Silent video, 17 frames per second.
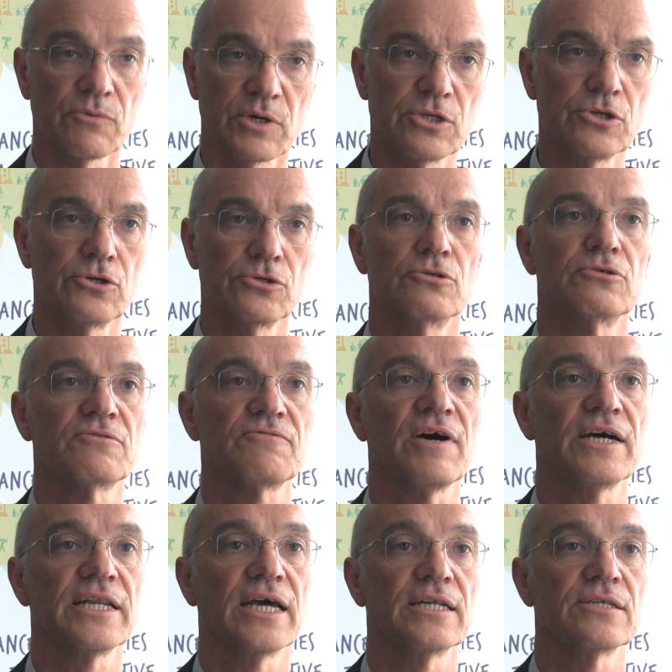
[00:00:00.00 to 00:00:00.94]
when you use
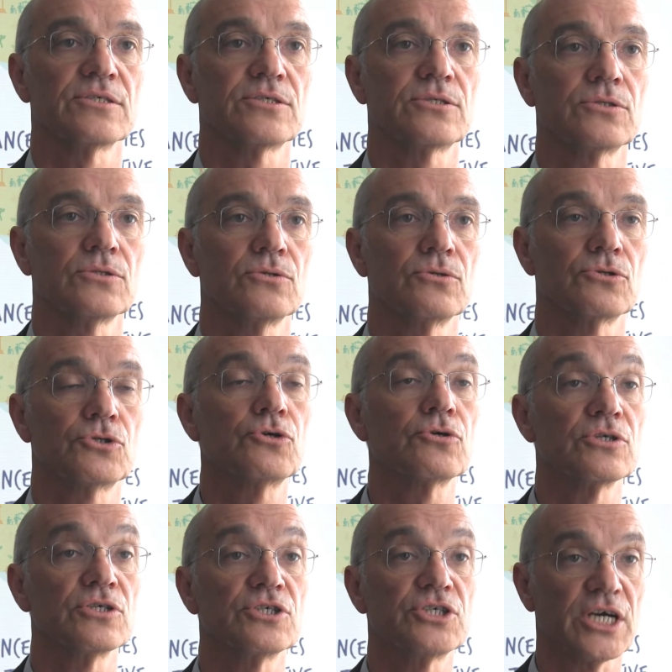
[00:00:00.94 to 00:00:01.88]
finance, you
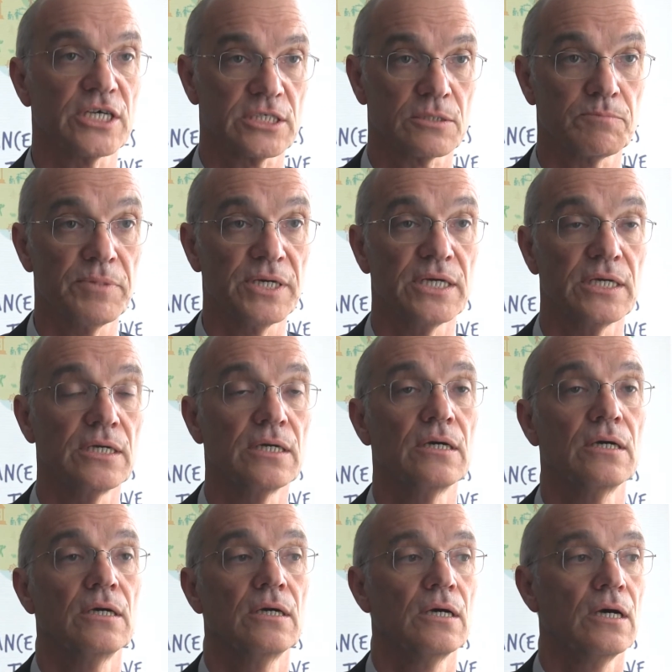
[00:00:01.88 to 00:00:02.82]
shouldn't just be
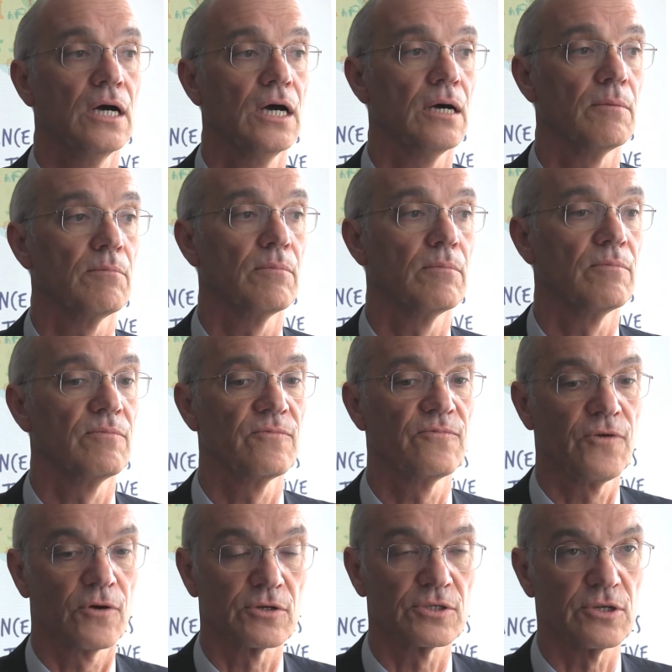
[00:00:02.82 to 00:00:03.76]

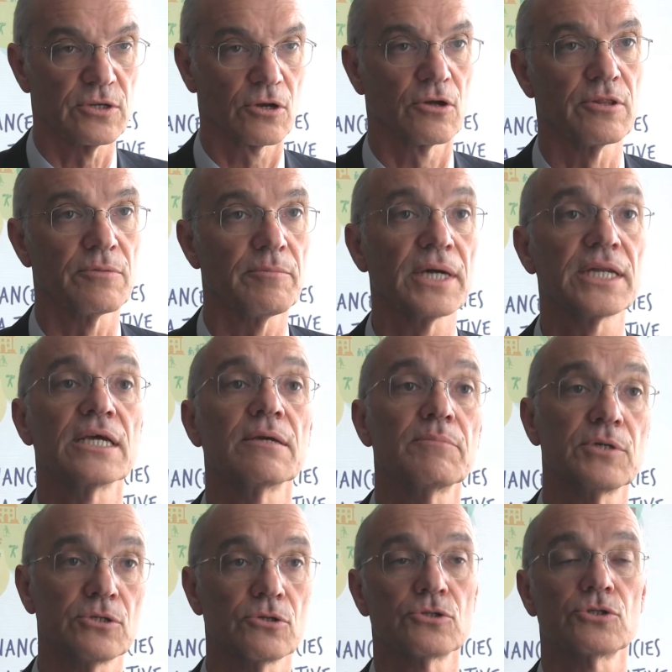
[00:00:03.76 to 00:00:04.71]
focusing on the money,
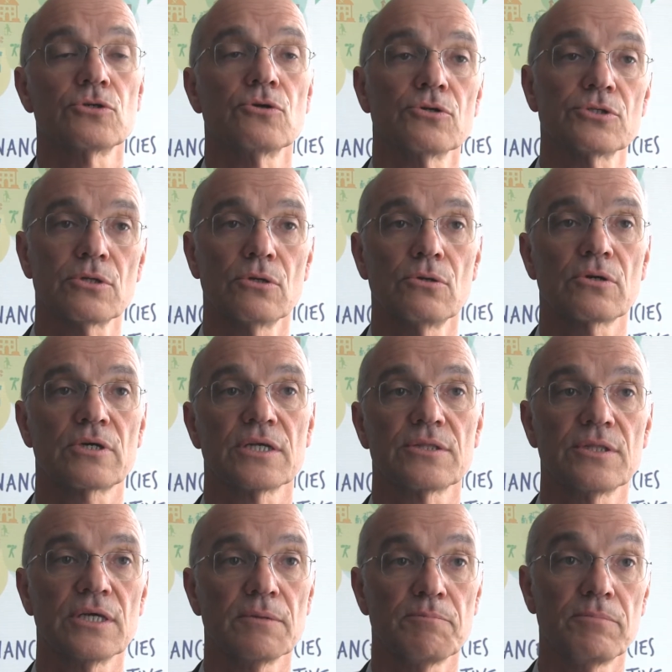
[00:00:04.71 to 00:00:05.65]
but you should also look at
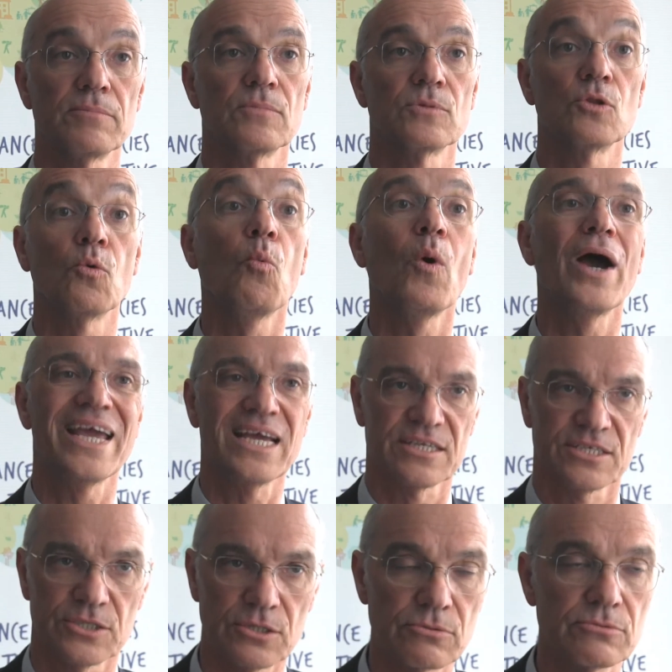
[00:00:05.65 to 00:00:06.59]
the way
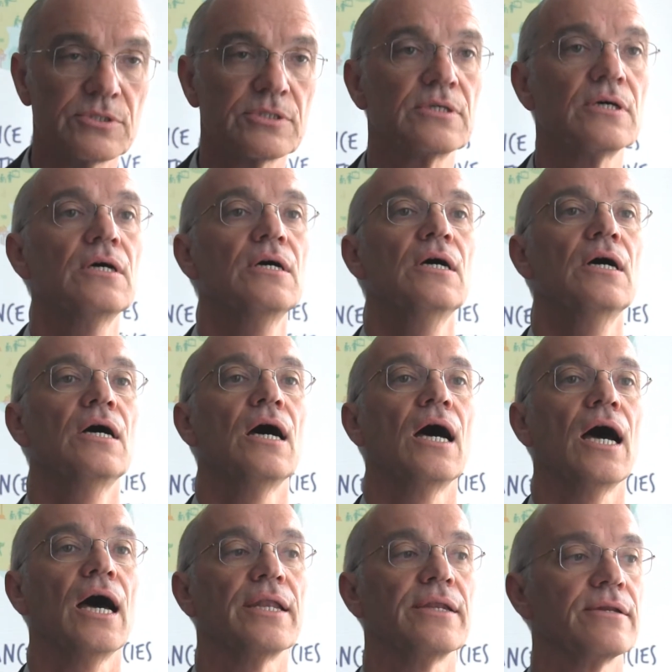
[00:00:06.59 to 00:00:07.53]
it's used
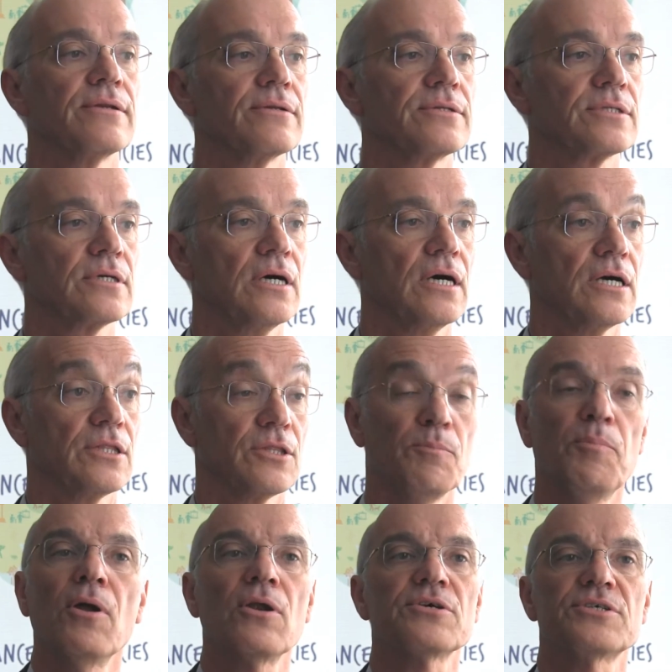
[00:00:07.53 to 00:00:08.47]
and the
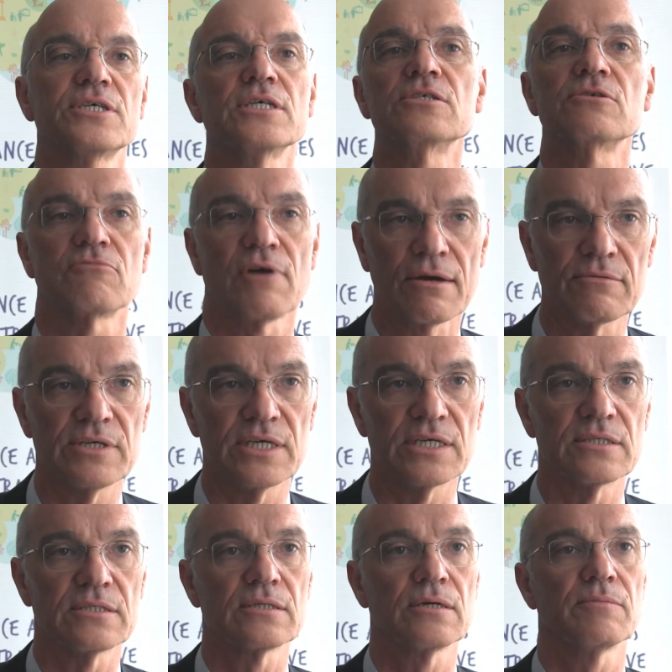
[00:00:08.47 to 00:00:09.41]
policies around
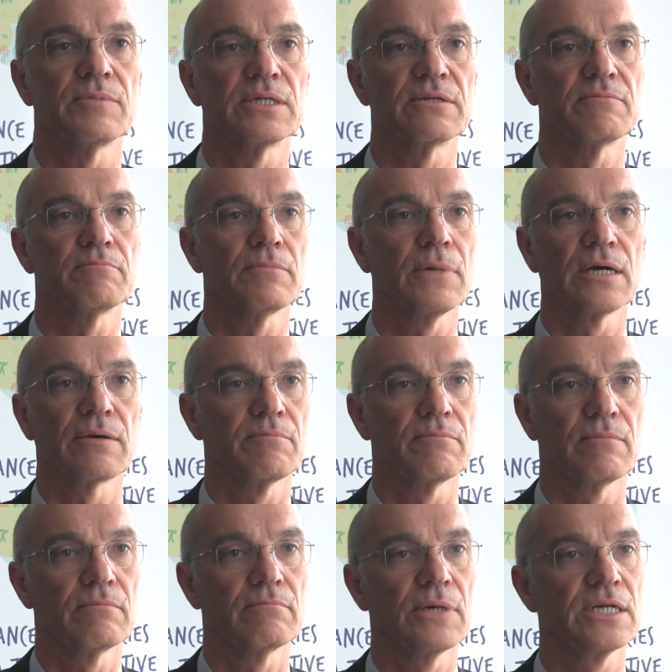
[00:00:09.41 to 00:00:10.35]
it. I
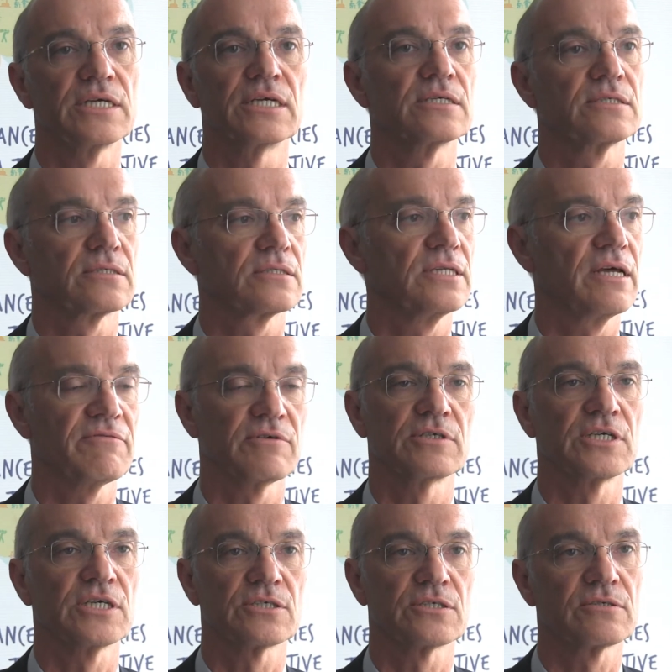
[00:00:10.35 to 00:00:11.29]
mean, money is never
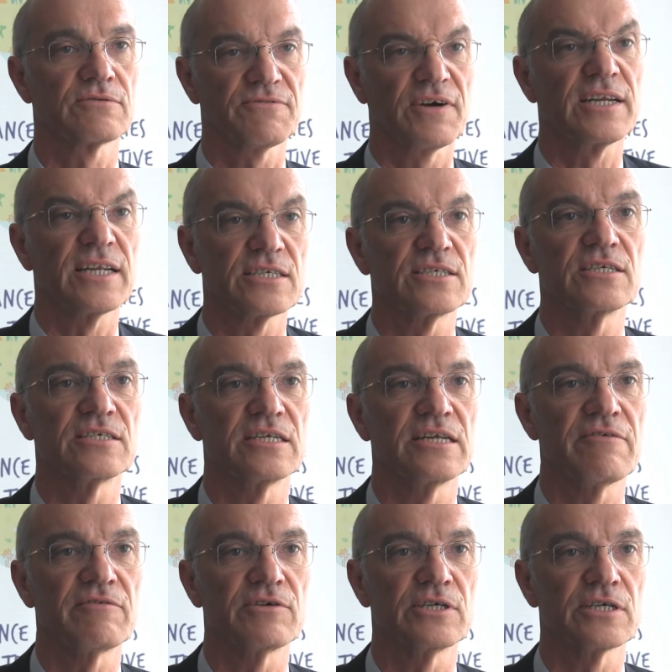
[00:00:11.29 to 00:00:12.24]
just, finance is
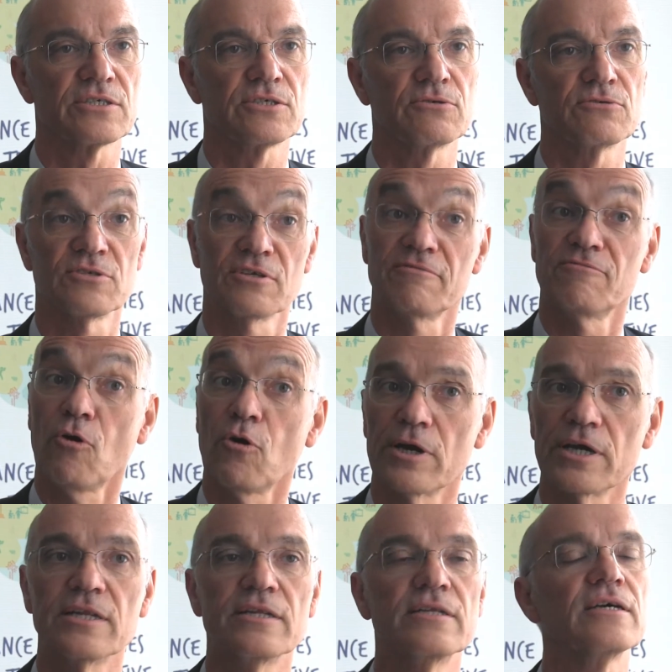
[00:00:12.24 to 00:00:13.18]
never just use and
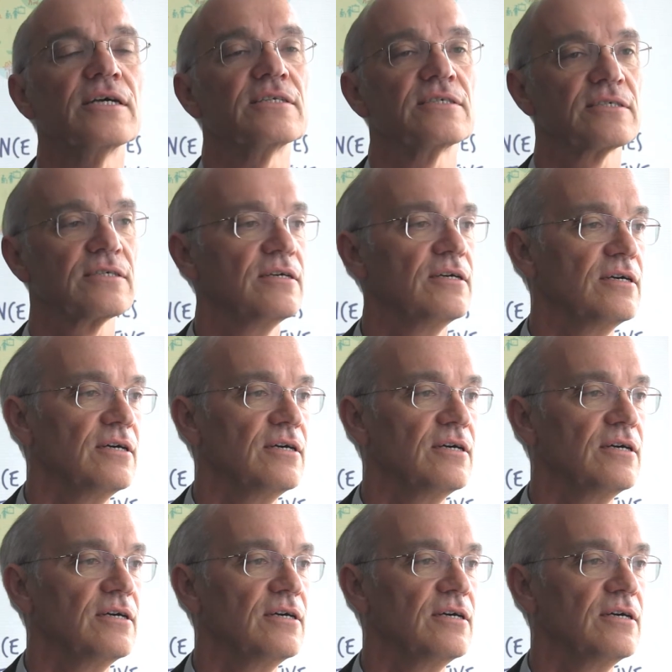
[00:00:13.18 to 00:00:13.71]
avoid. It's